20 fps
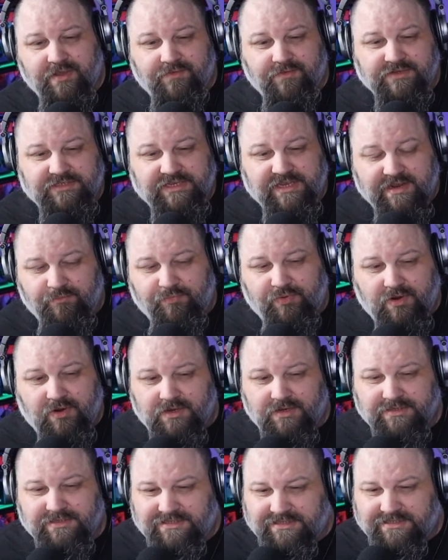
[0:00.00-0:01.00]
a
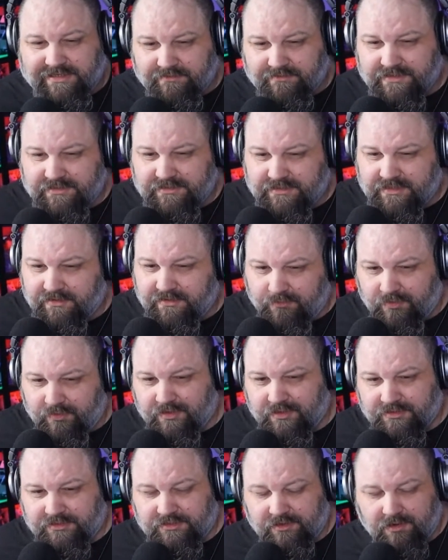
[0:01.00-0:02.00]
10-part series here that we're
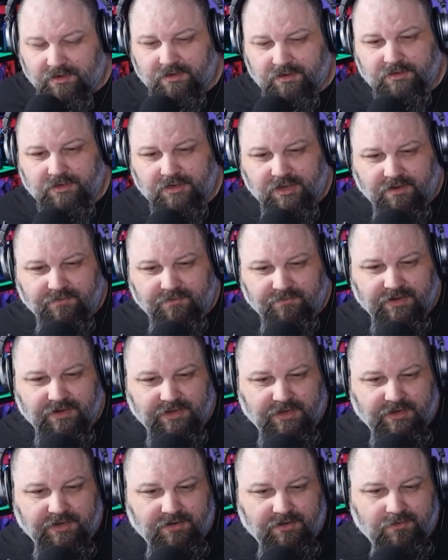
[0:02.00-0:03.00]
going to start covering
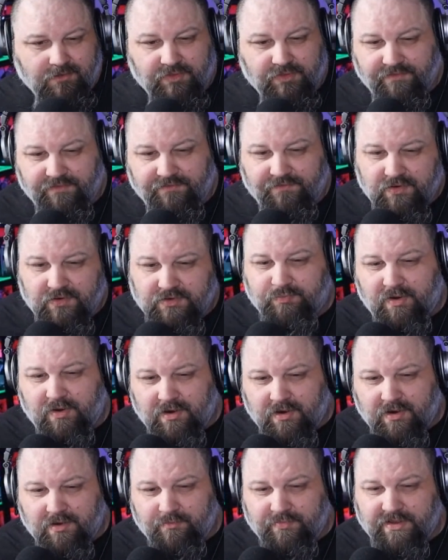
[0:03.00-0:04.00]
here, with the first
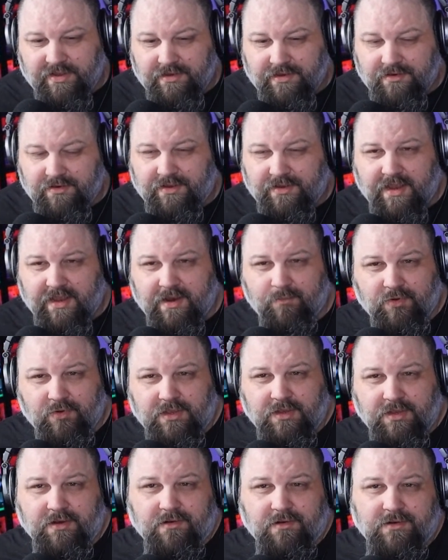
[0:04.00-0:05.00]
part being your camera
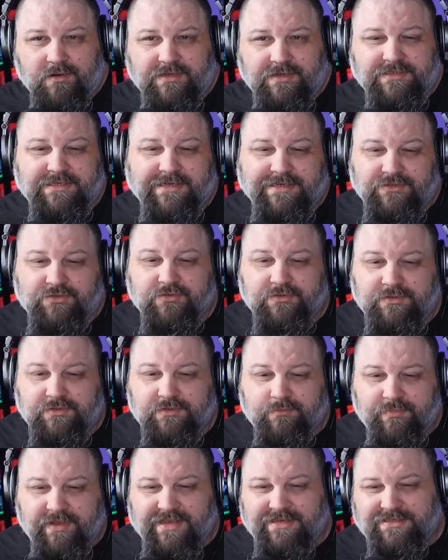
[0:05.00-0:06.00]
gear
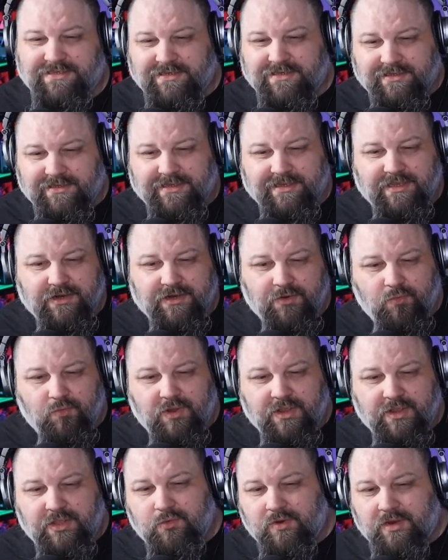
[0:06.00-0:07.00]
essentials. Basically,
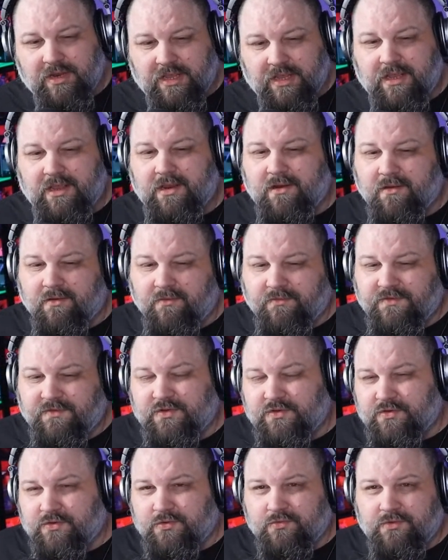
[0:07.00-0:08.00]
what you need
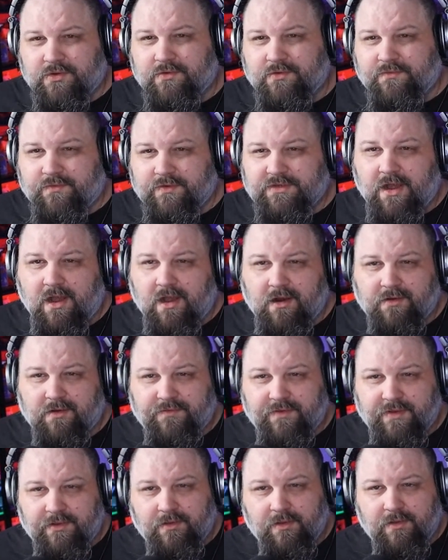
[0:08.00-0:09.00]
to do your
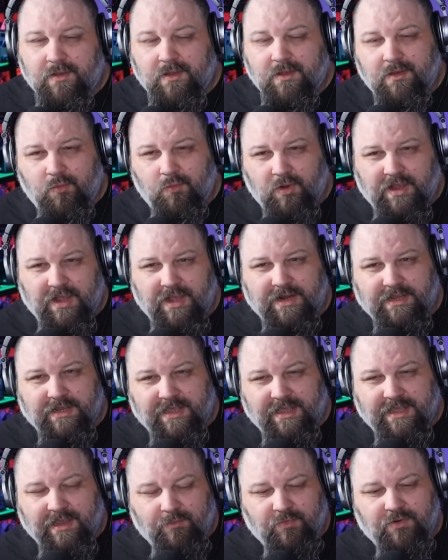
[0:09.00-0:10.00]
photography, what kind of
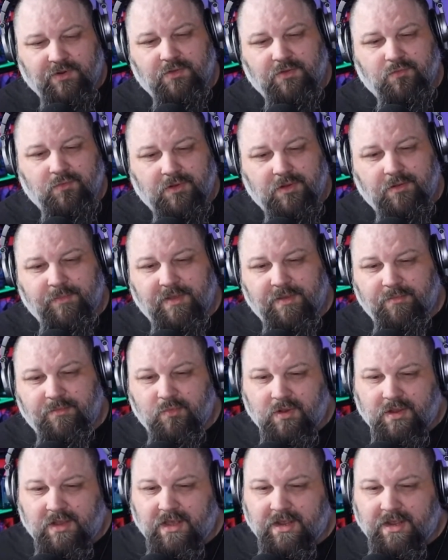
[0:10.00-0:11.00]
camera you want, maybe
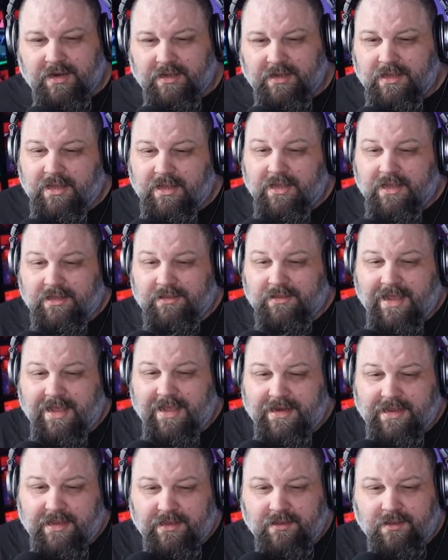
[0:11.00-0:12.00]
what kind of
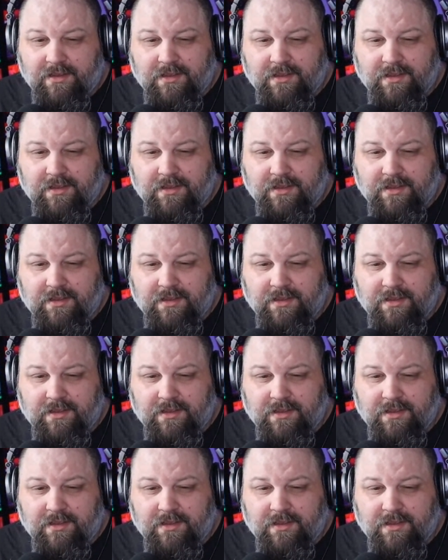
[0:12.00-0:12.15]
lighting,